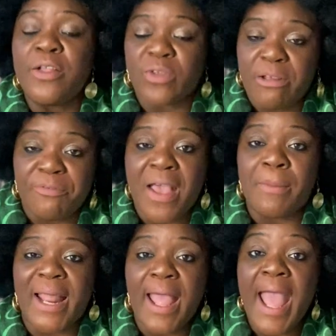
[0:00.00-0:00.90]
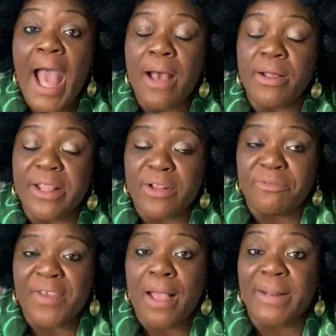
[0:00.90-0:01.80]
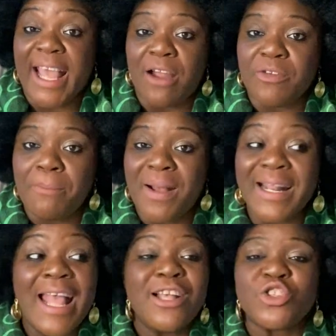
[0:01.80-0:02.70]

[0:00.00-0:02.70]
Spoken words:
to the family every month.